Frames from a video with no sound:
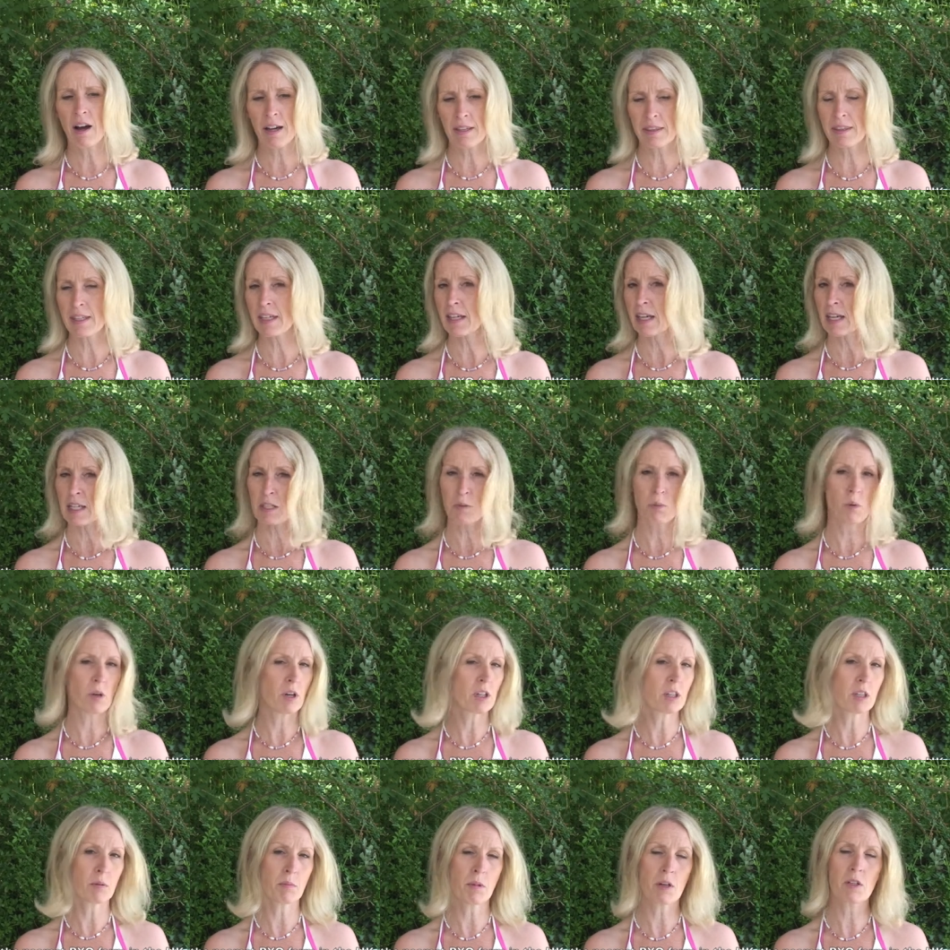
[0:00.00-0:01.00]
I think is one
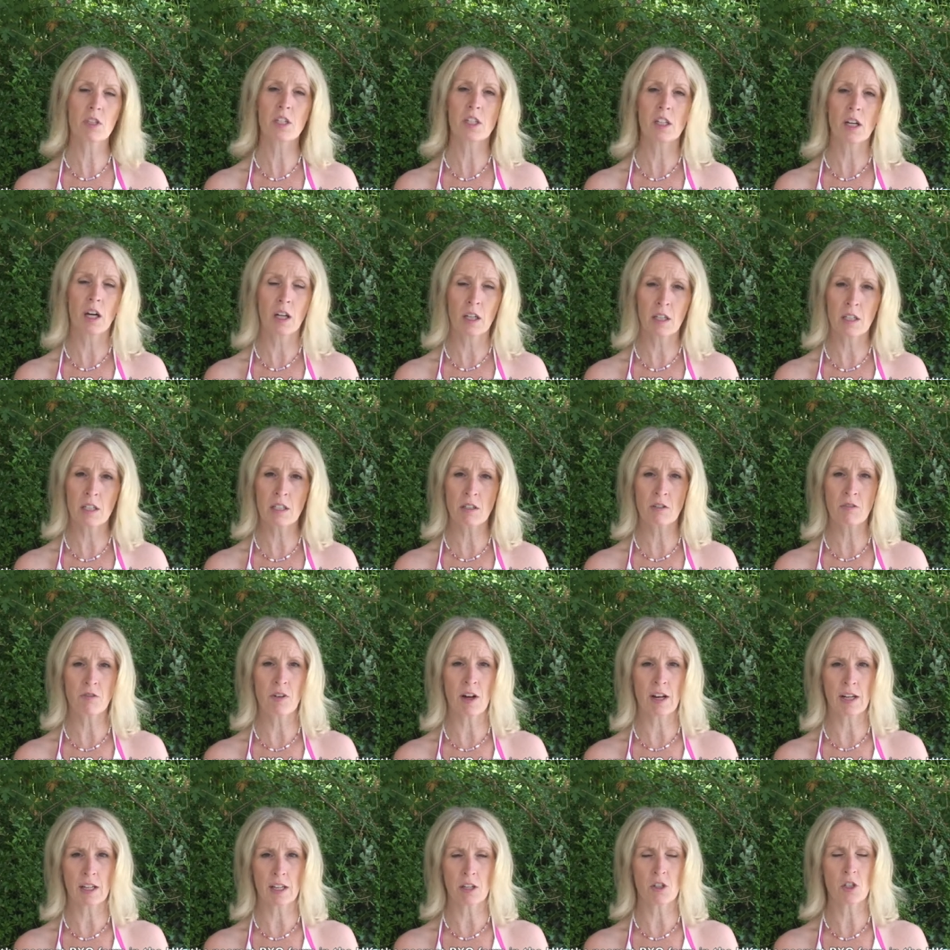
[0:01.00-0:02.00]
of the most
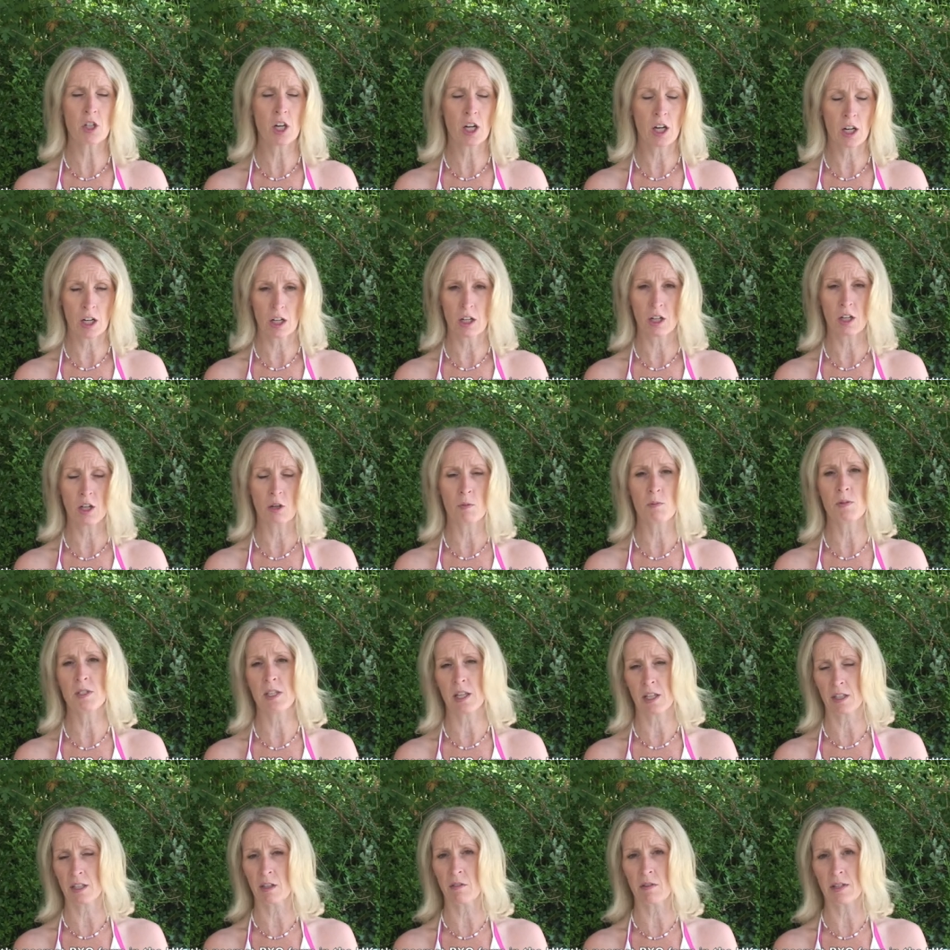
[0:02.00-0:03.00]
undervalued herbs
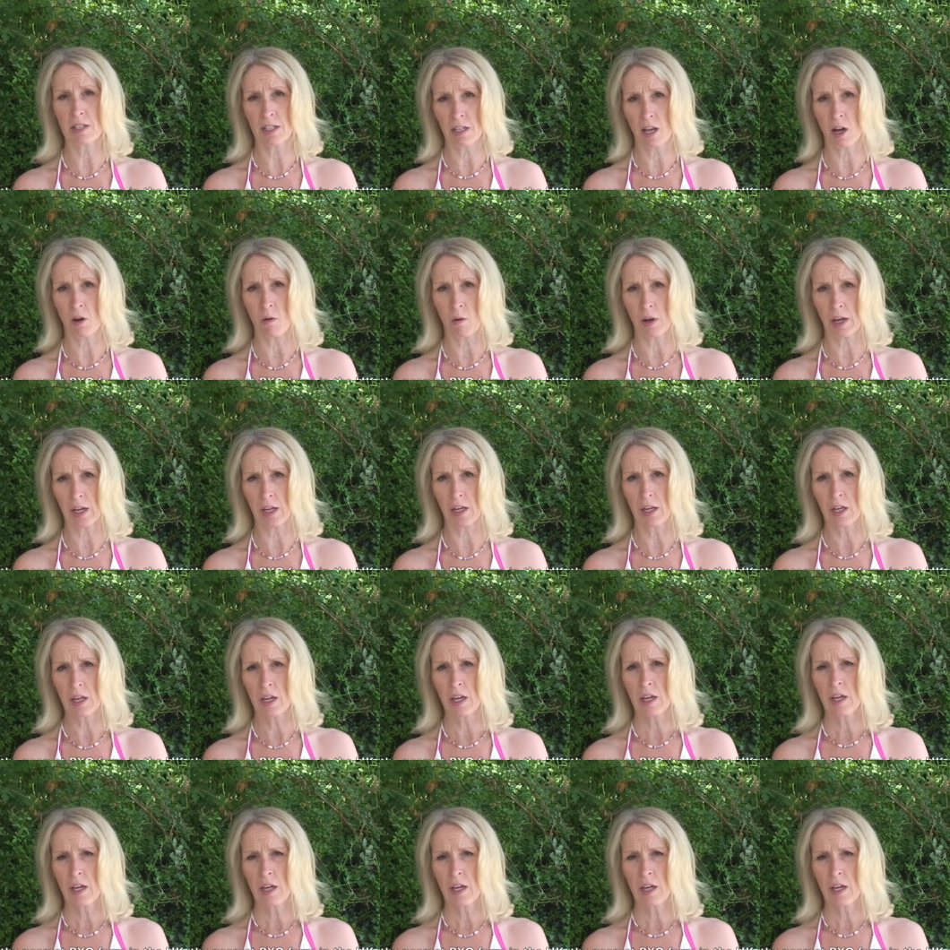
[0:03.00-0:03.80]
that there is going.